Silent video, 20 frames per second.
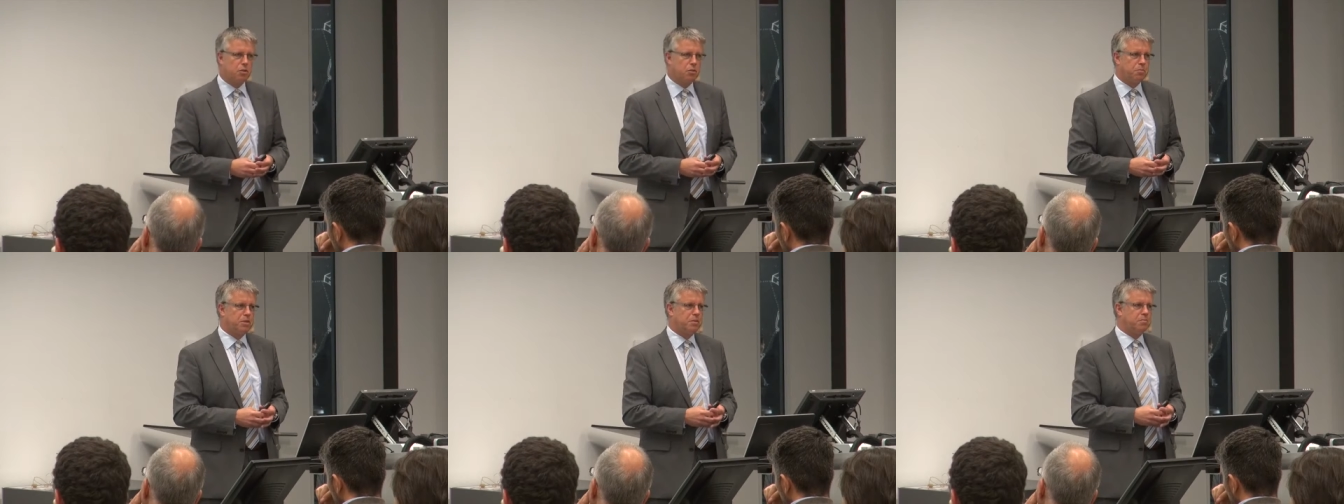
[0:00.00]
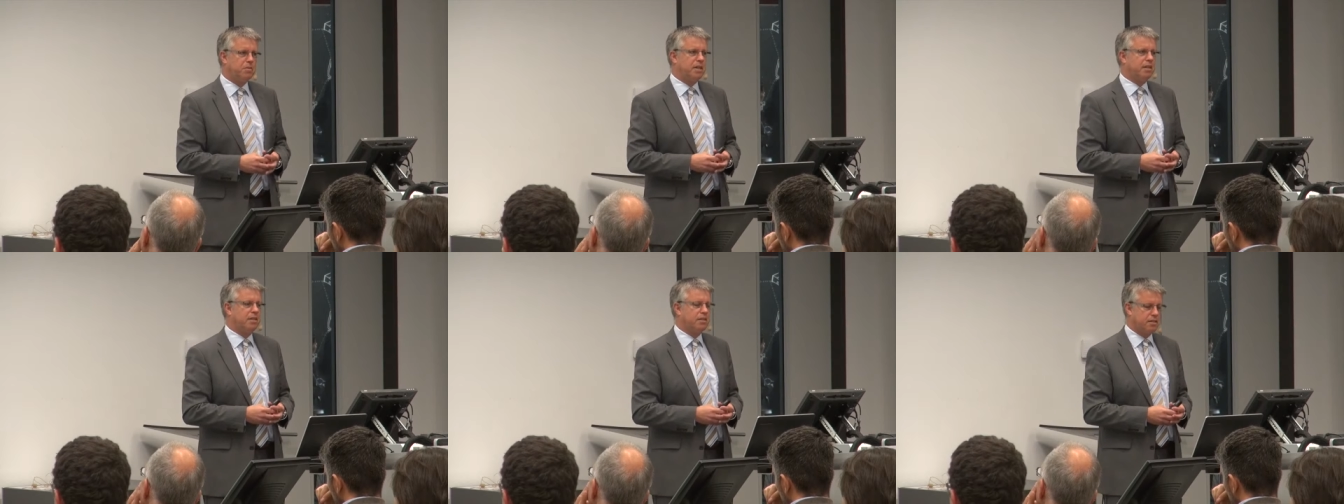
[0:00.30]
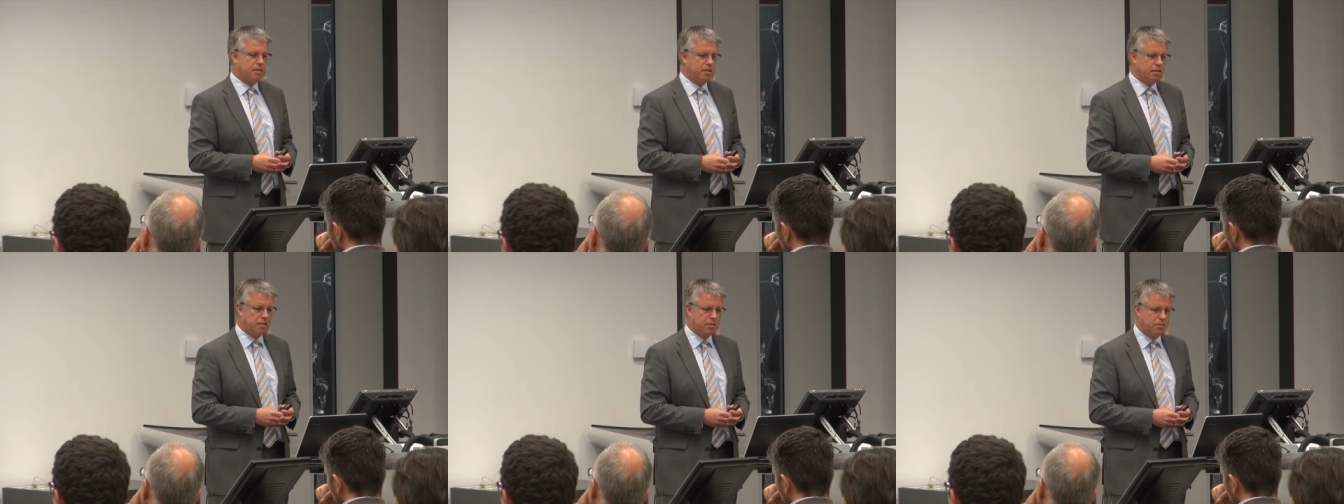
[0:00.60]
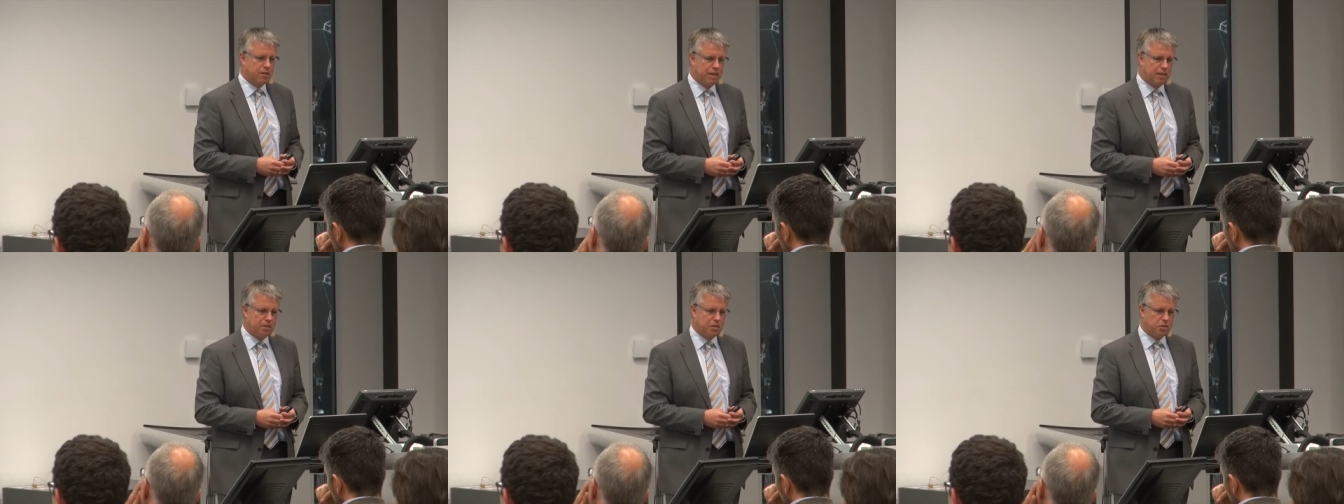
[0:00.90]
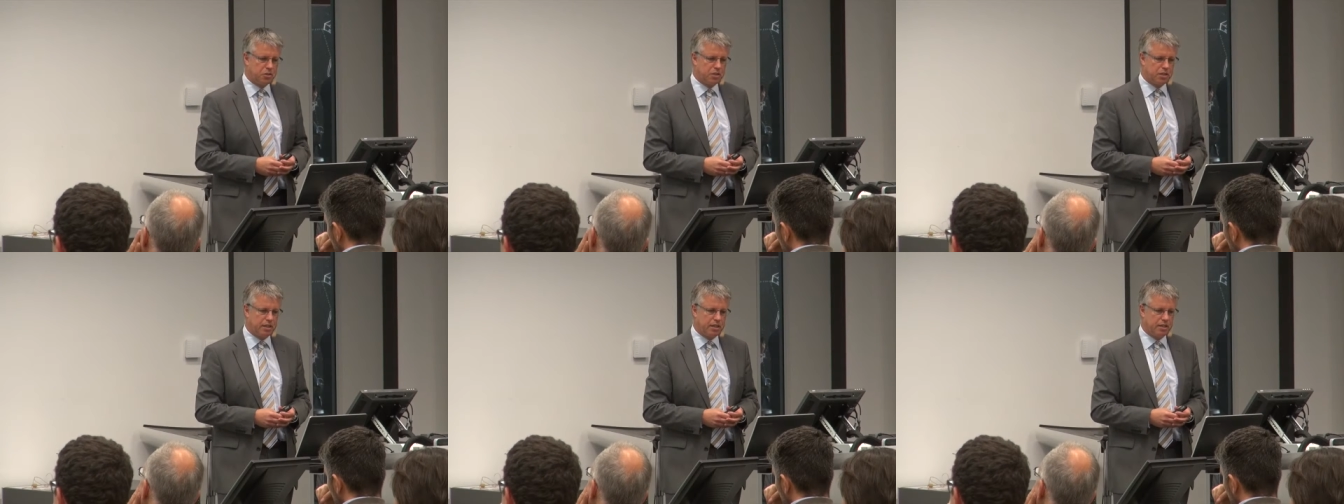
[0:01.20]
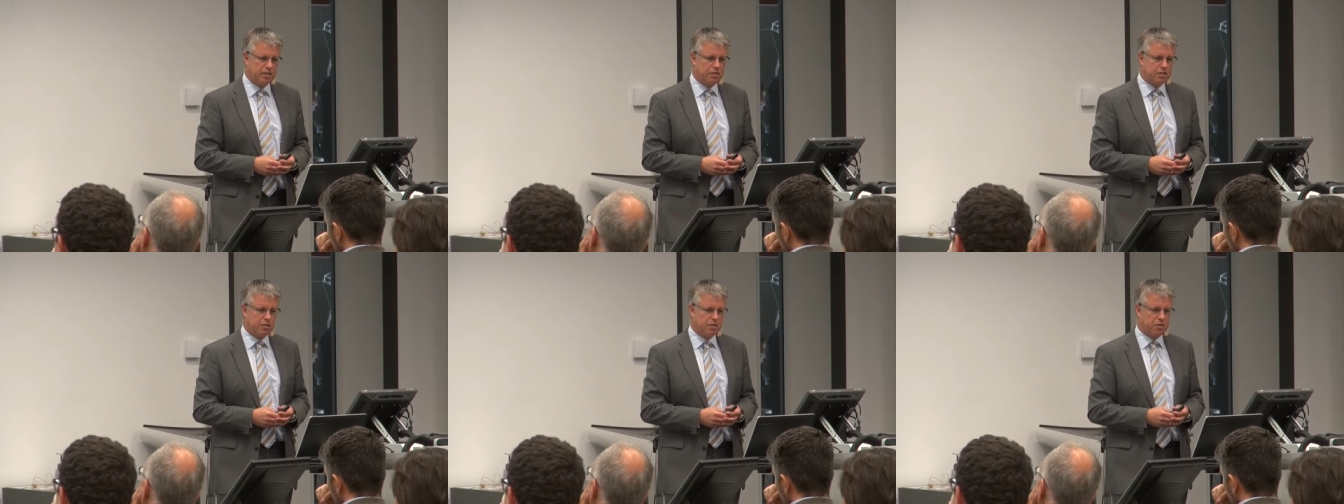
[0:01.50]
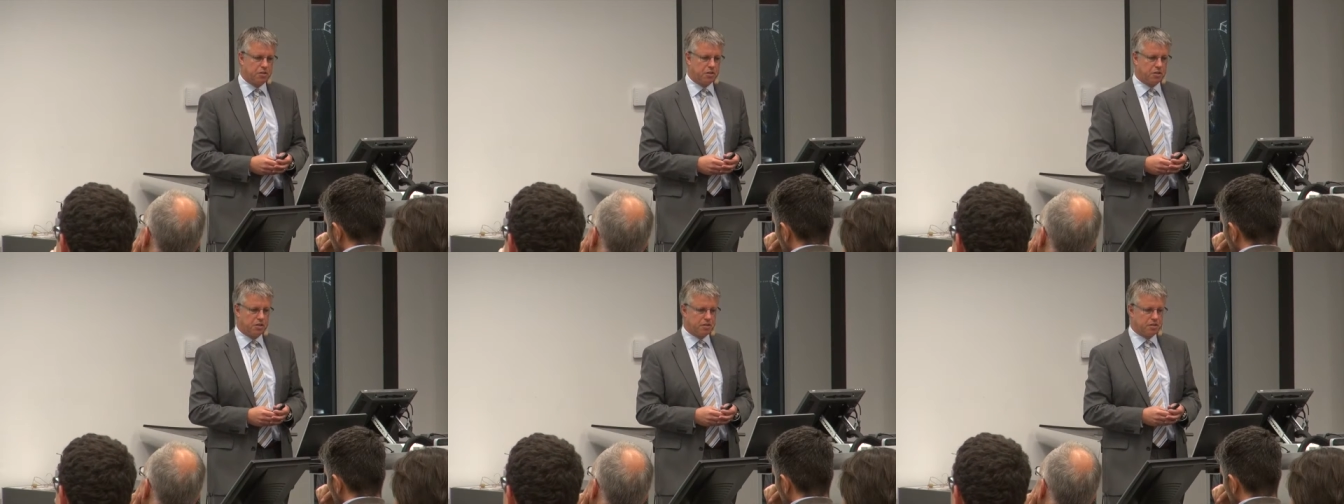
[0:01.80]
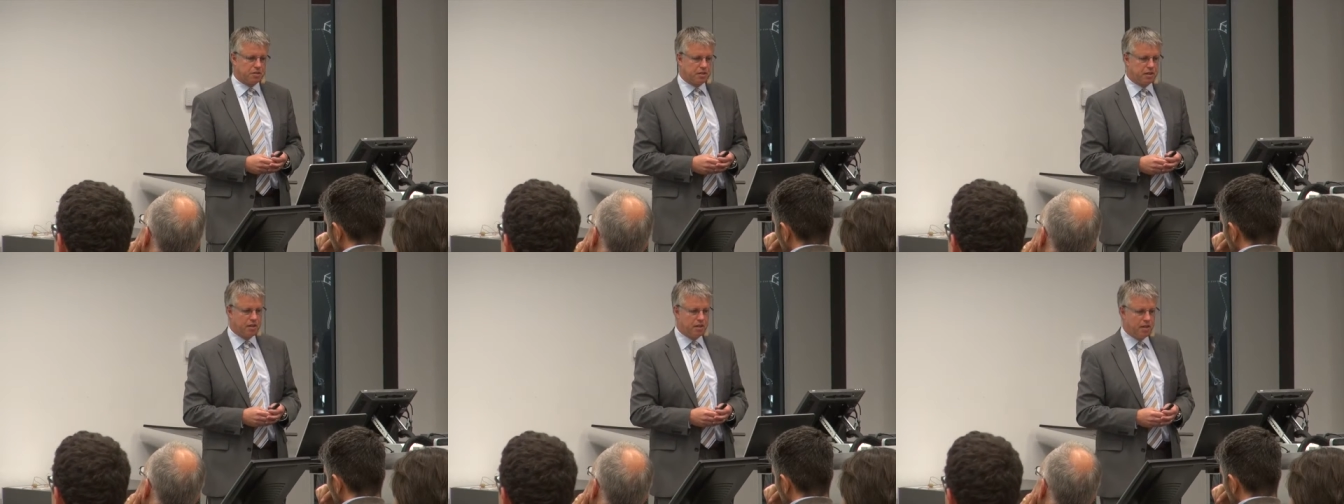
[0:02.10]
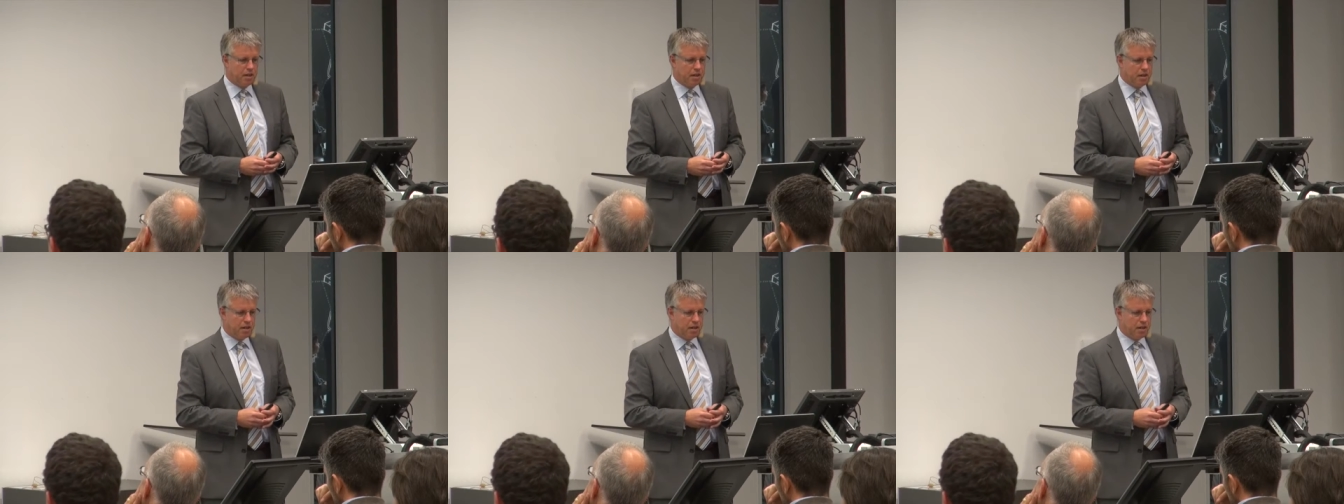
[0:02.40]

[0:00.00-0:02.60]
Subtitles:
optimizing the value chains across